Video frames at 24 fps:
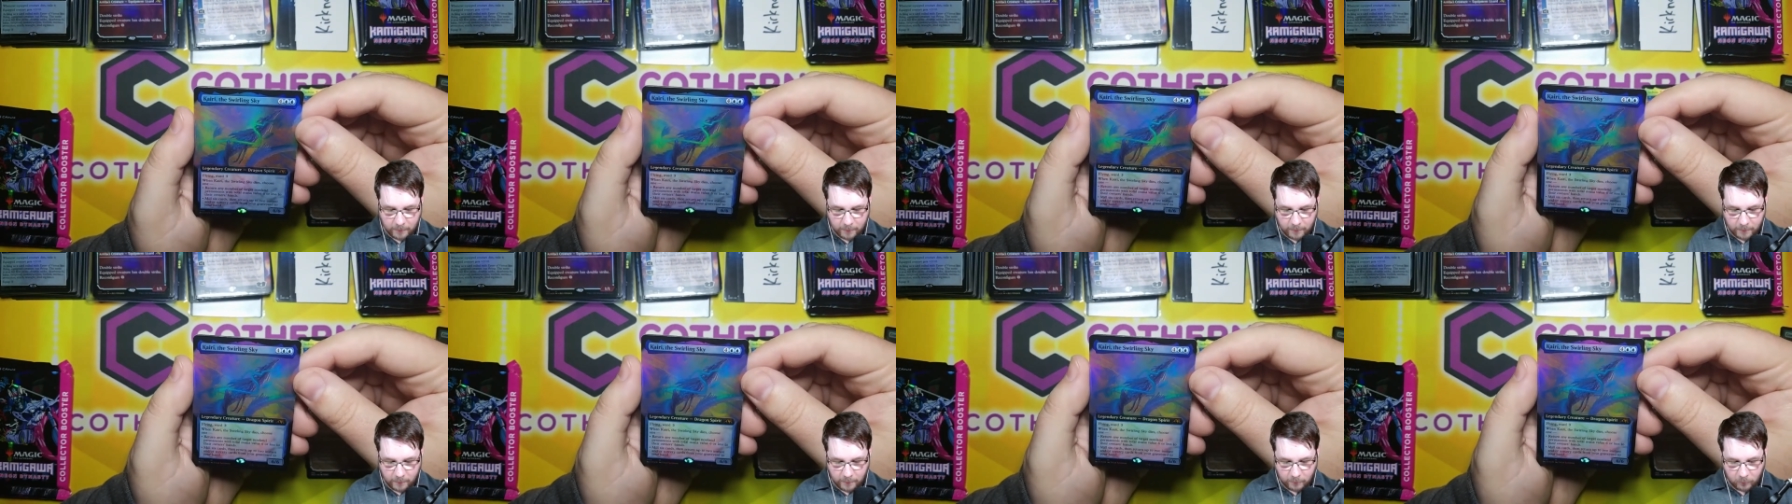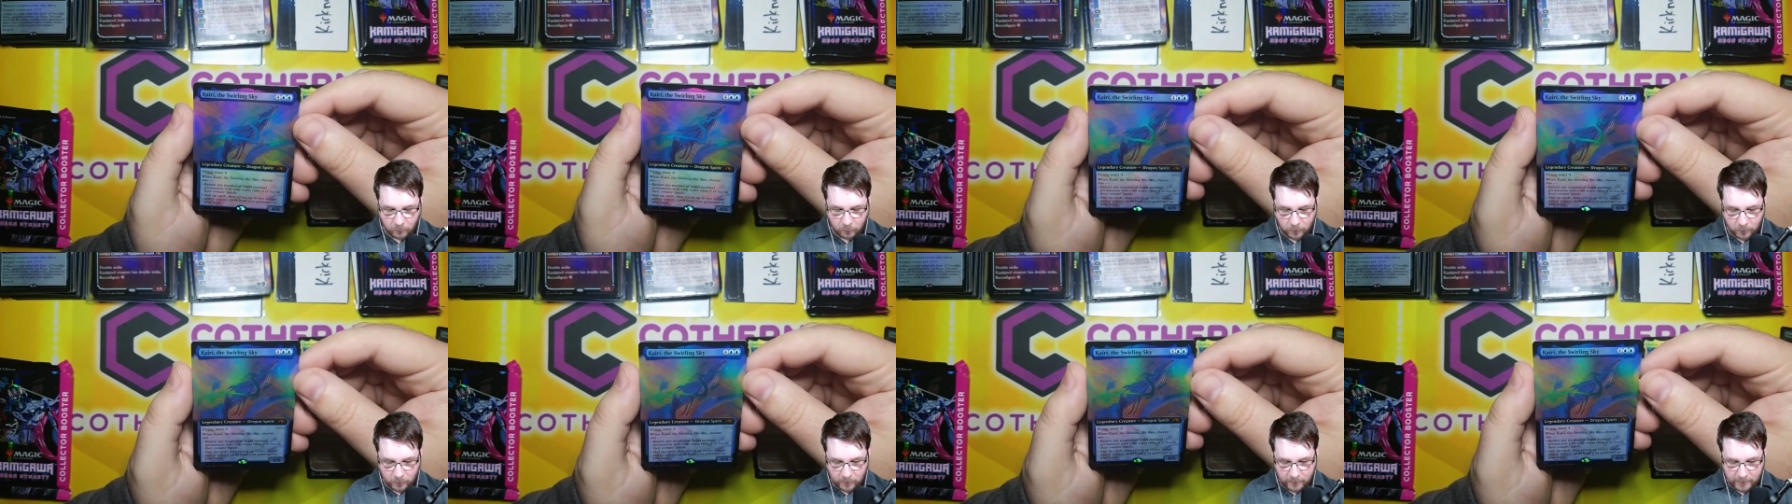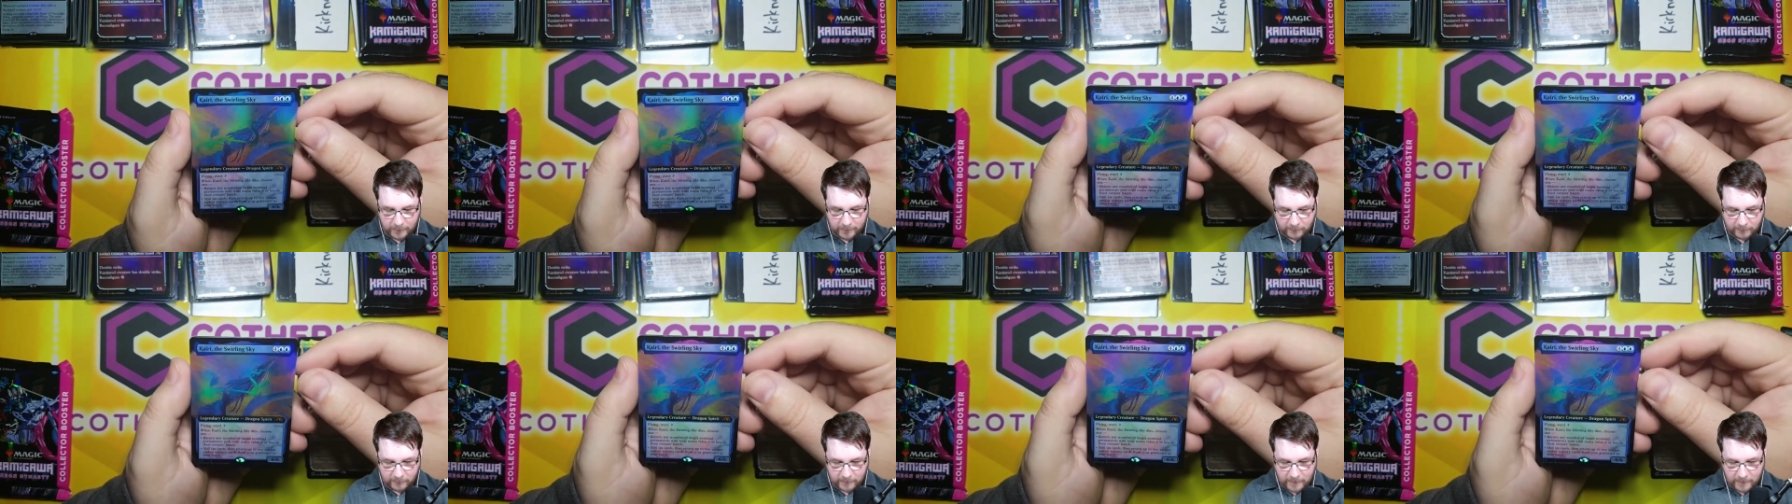the
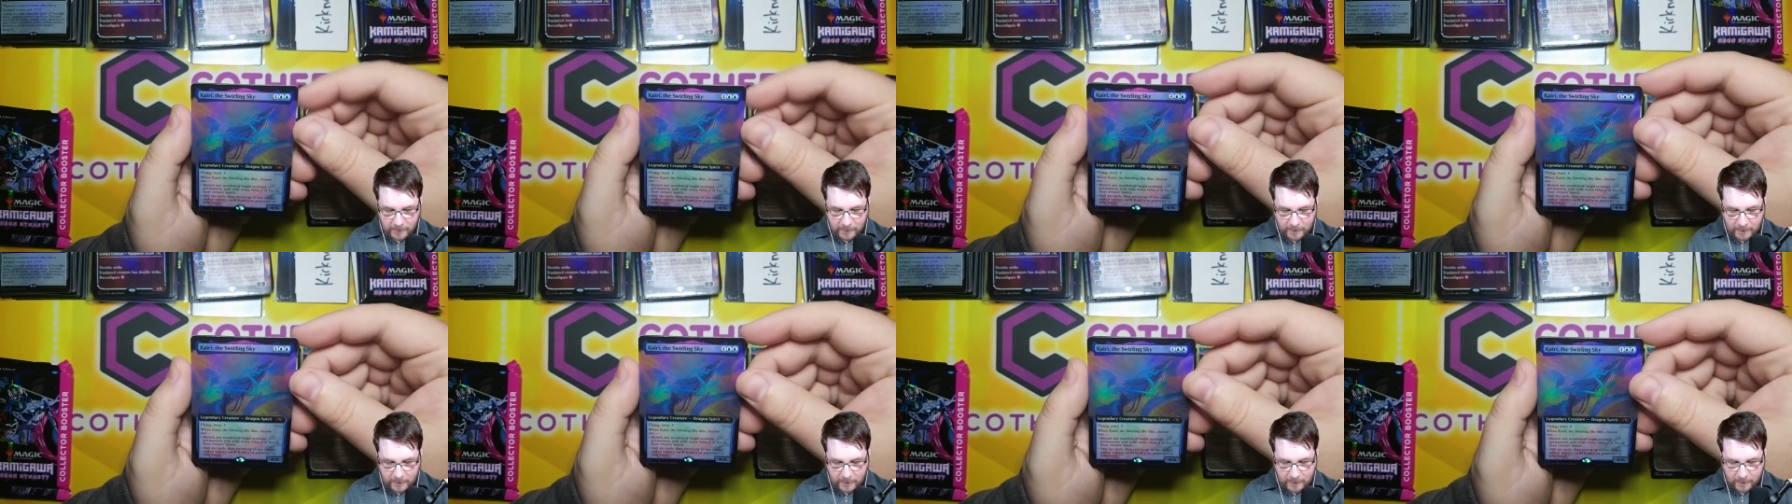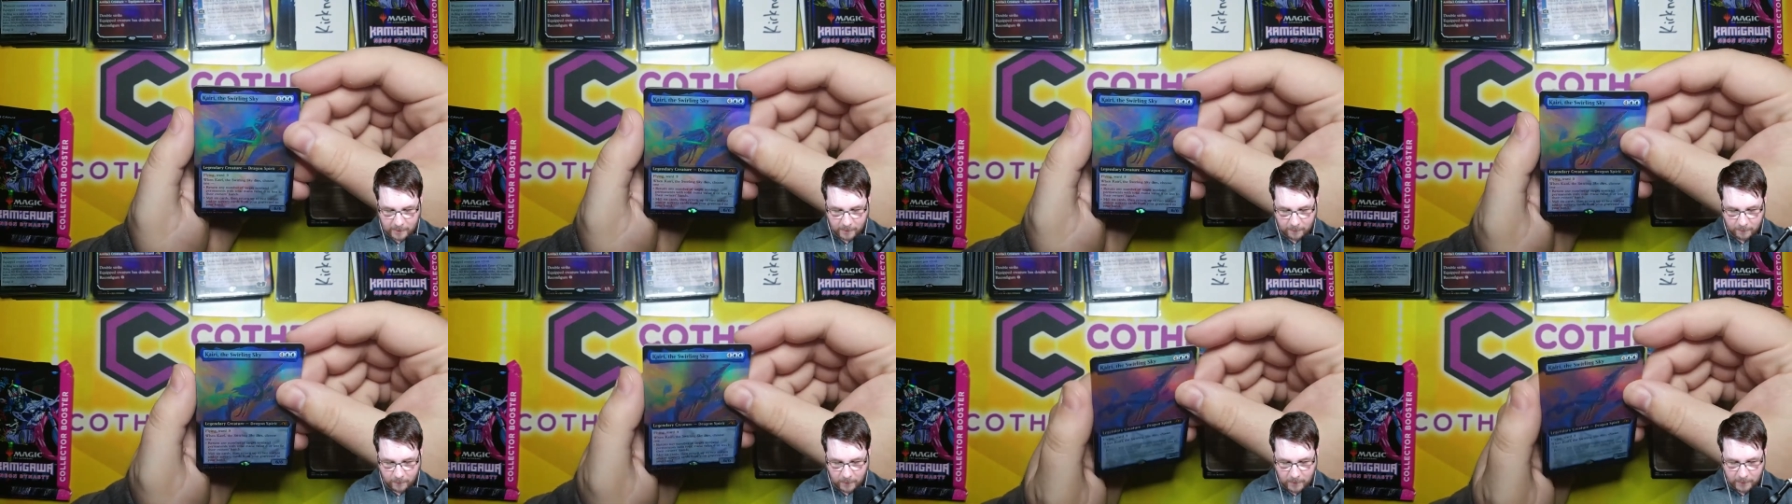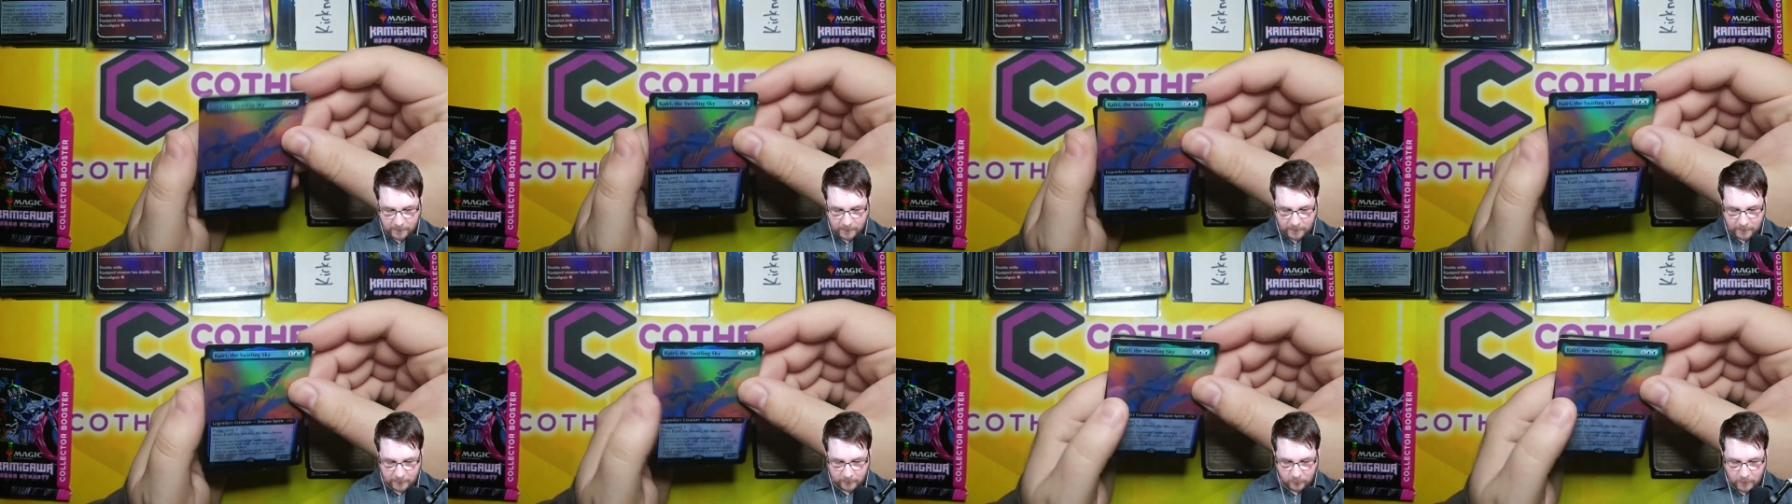Swirling Sky,
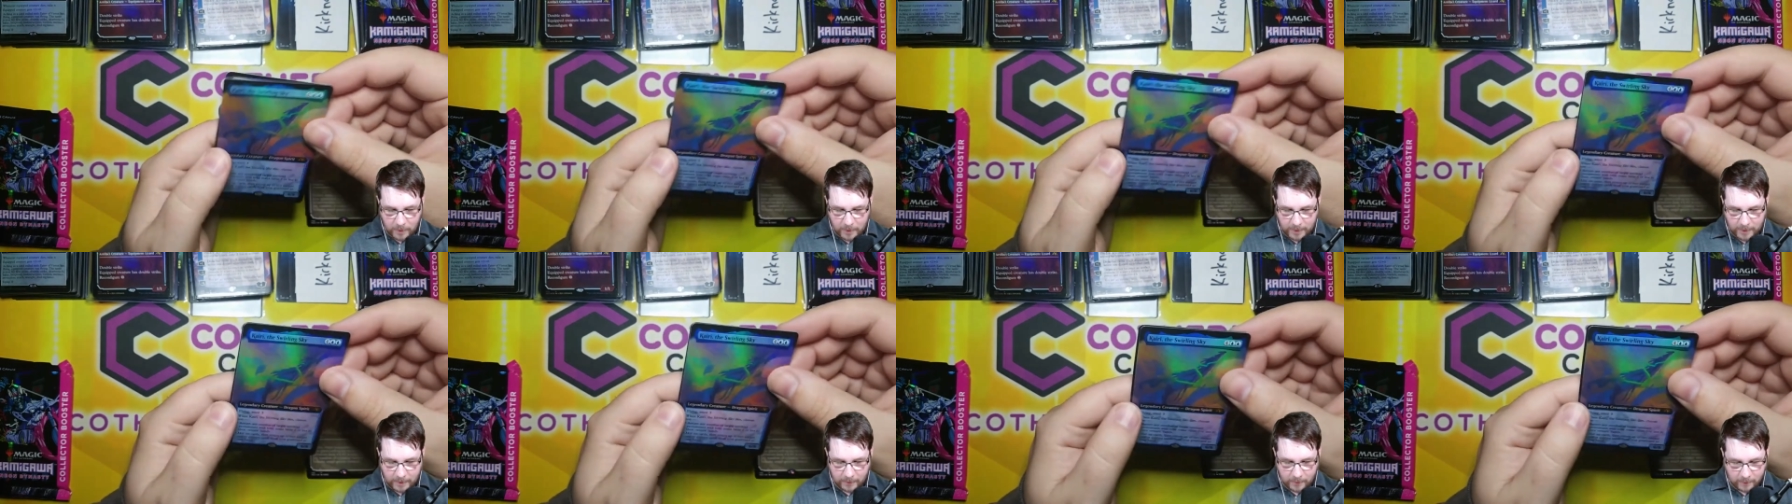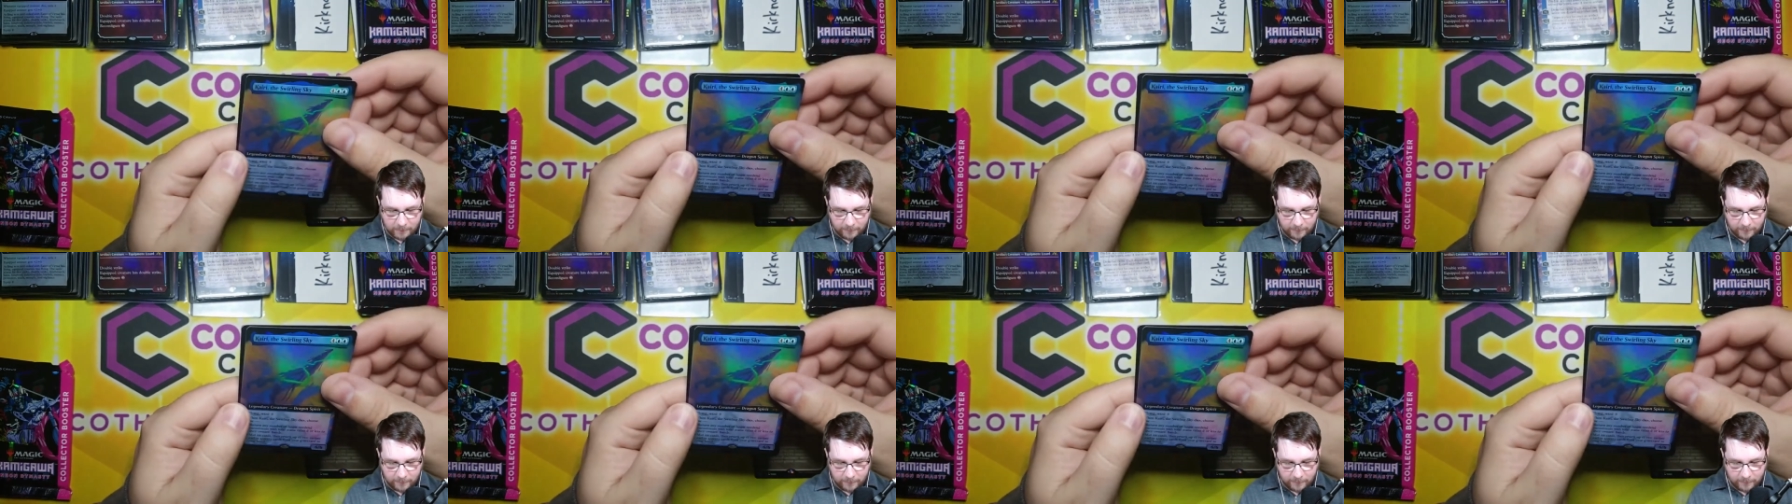Mythic Dragon.